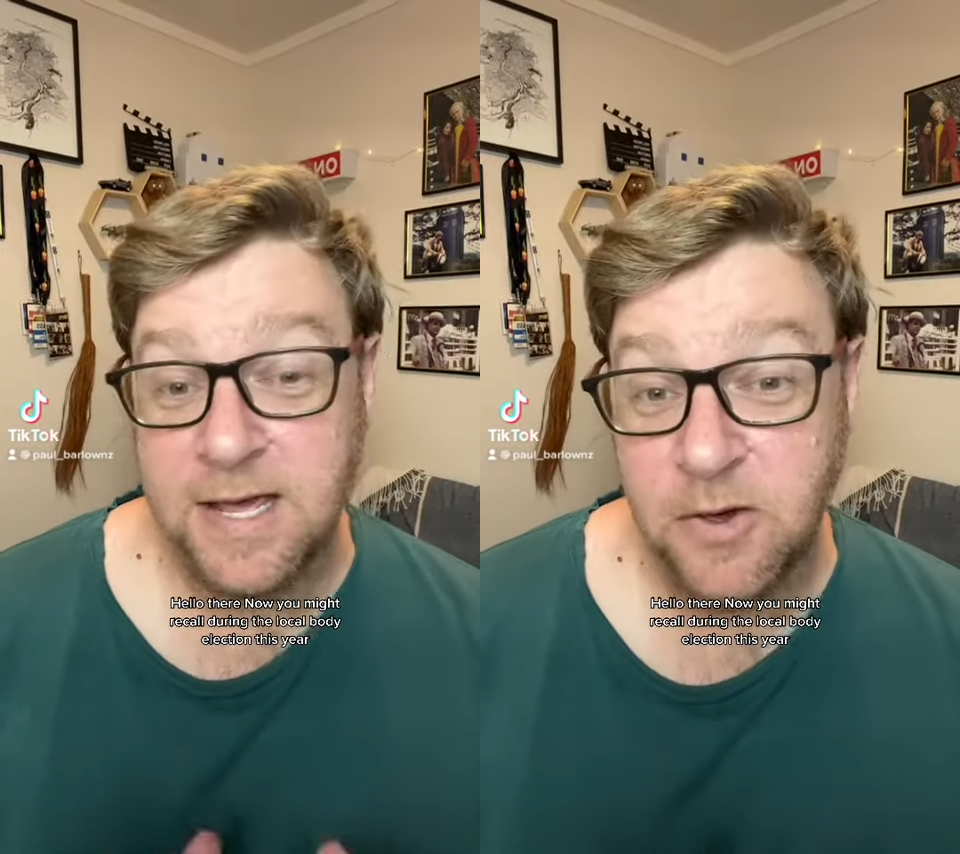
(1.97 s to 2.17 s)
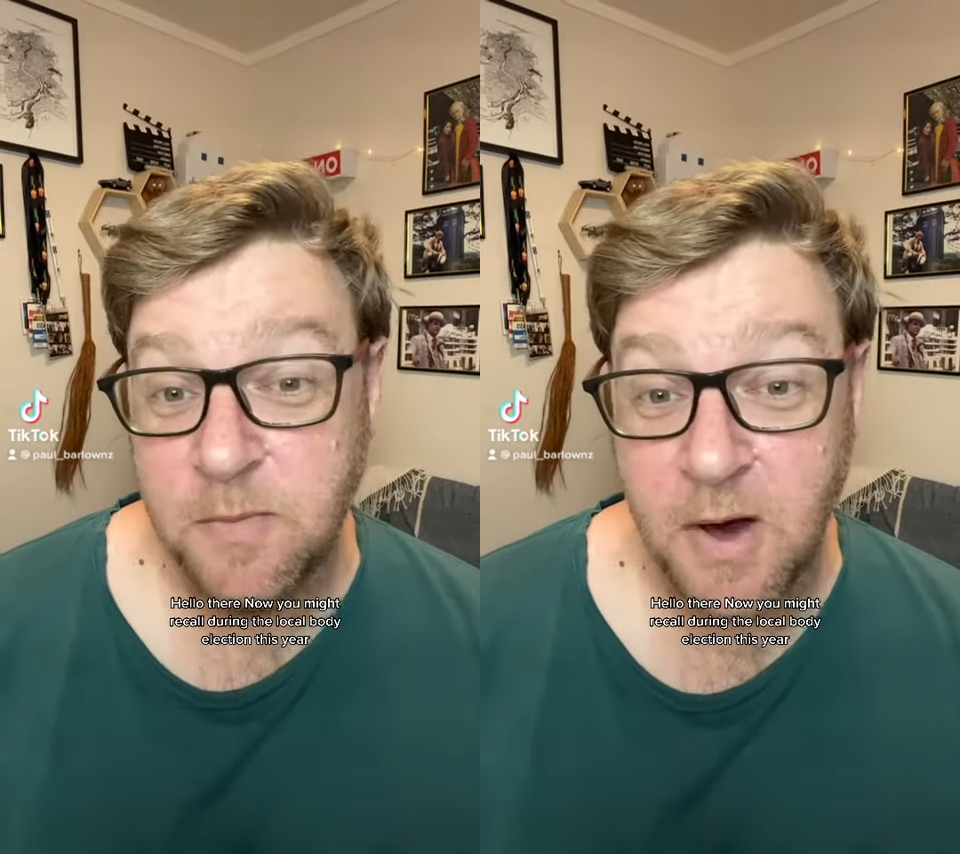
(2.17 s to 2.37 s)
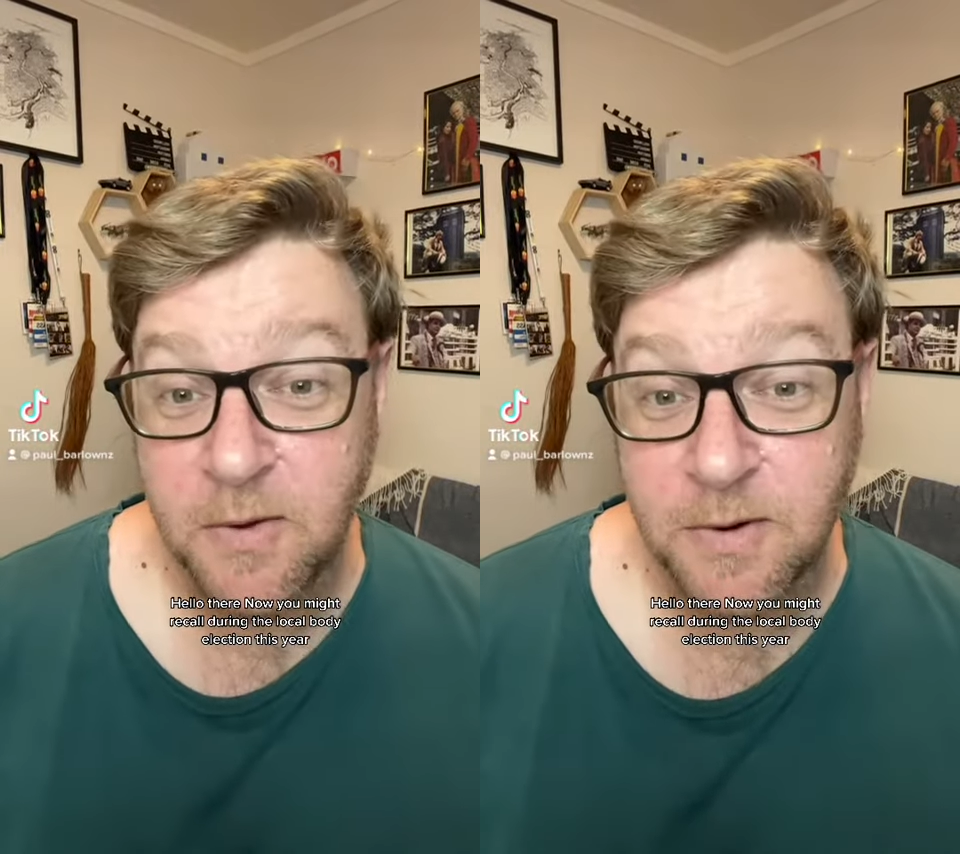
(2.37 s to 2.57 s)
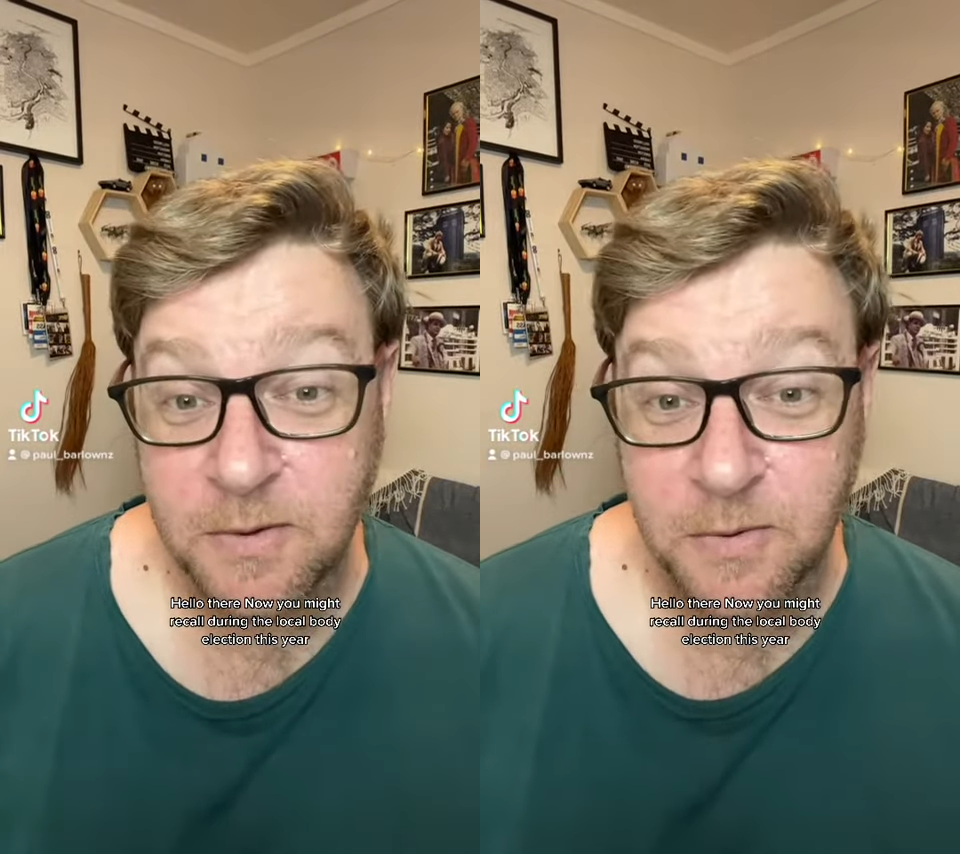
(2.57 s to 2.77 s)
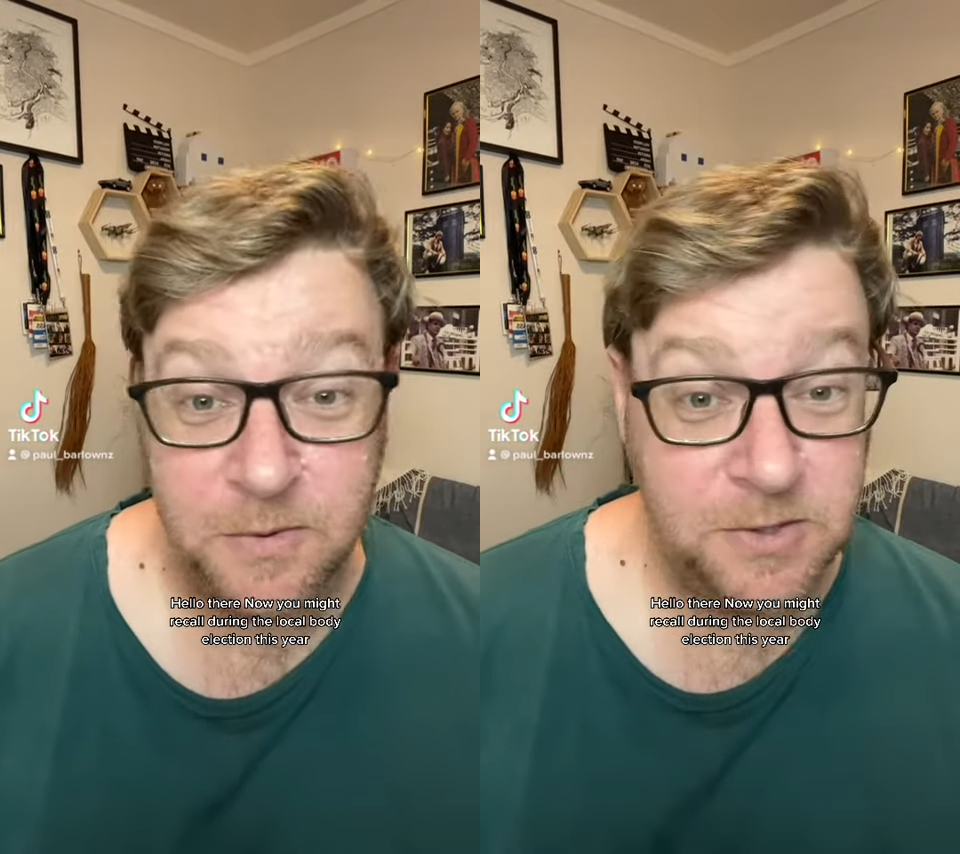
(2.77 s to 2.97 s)
you might
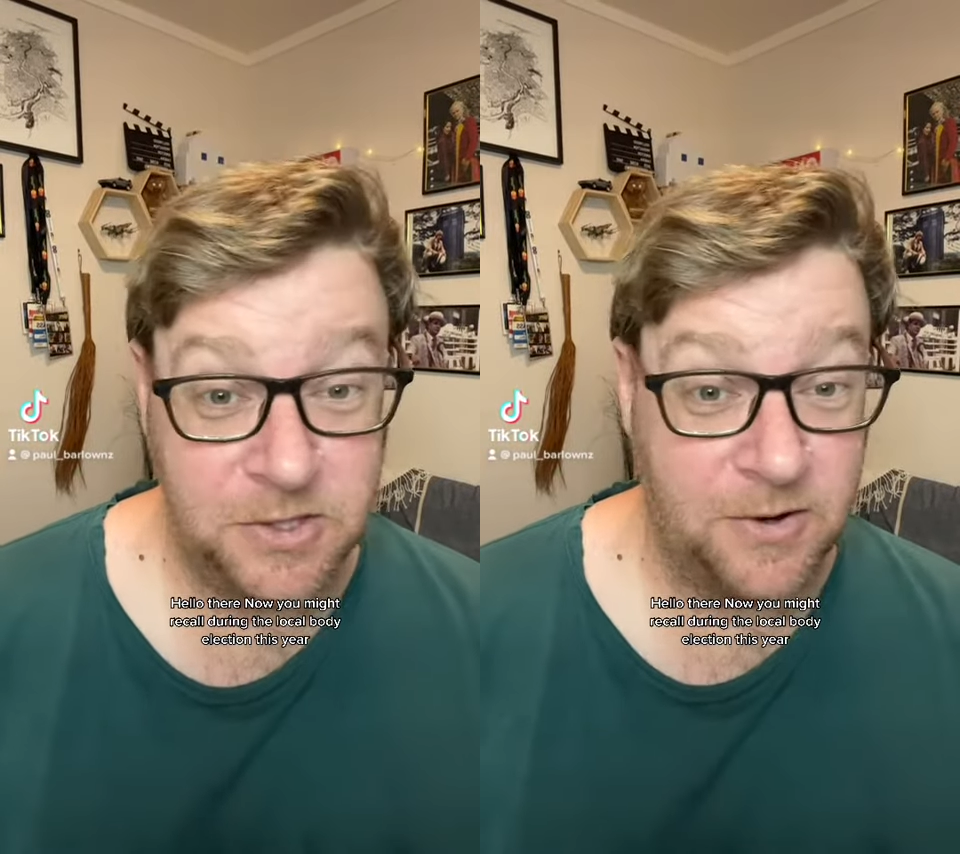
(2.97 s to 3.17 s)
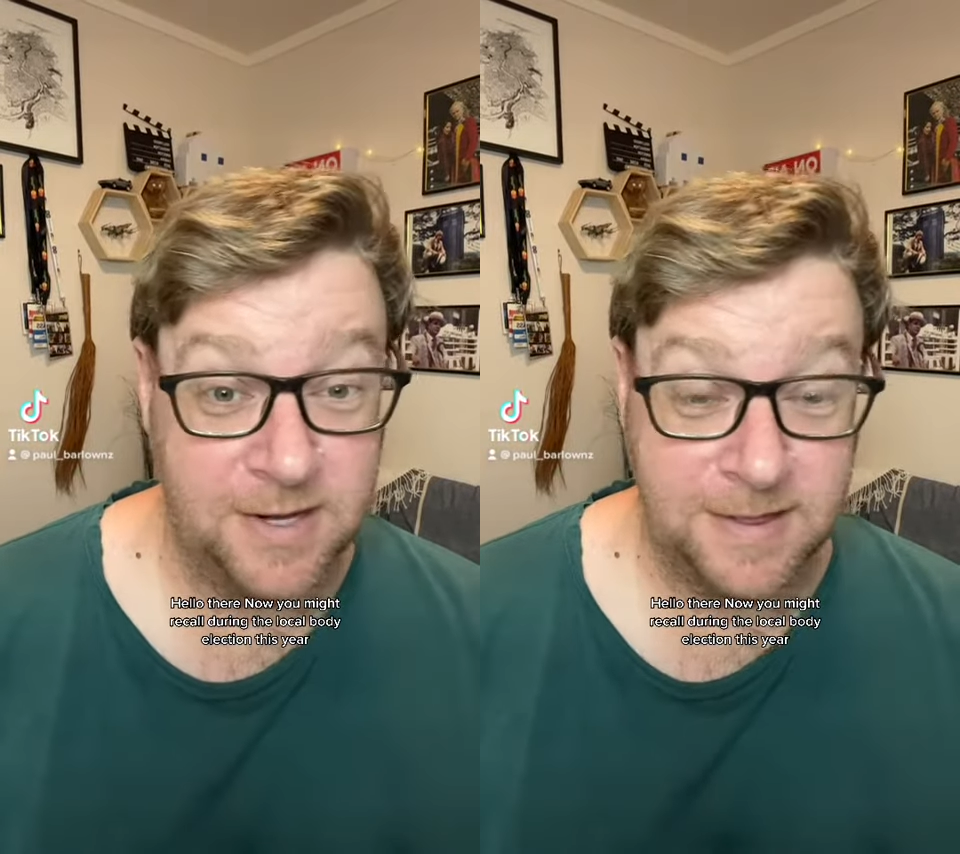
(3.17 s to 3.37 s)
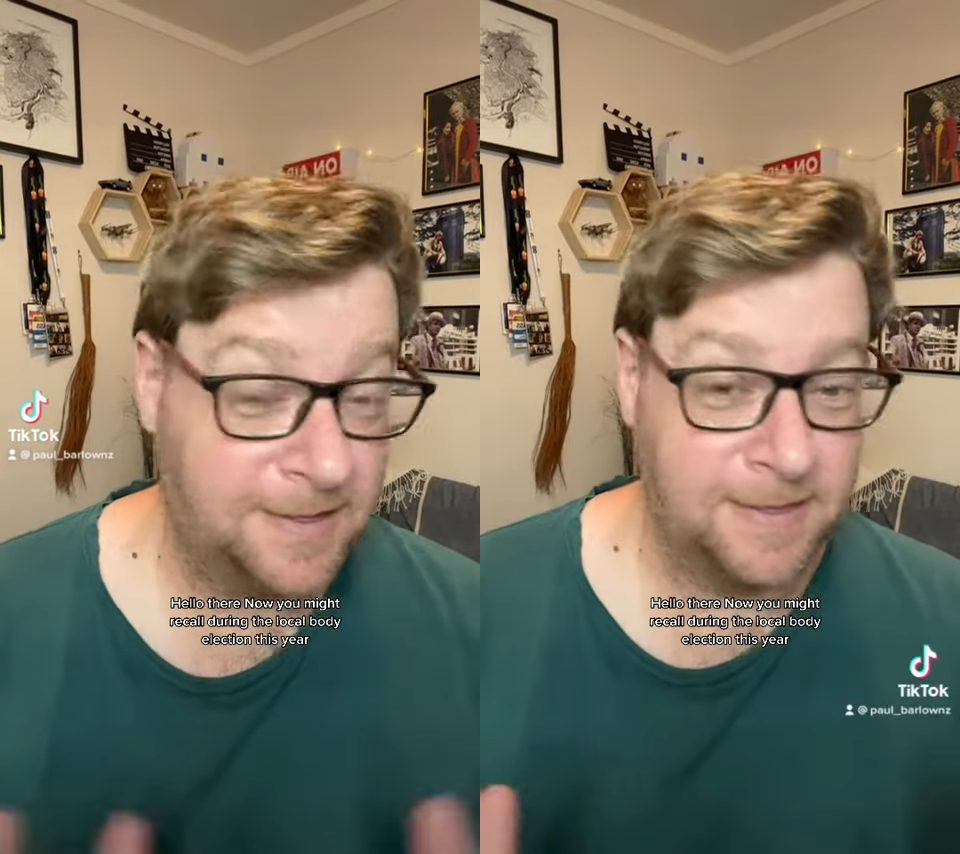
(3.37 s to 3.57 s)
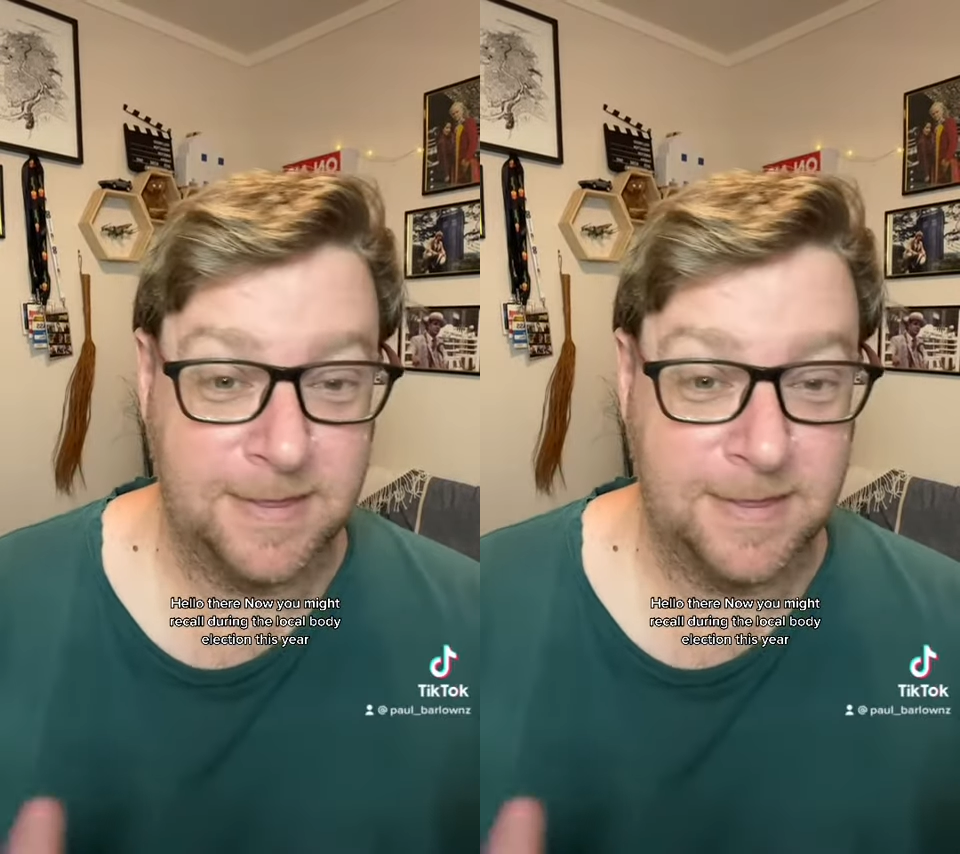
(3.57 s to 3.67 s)
recall during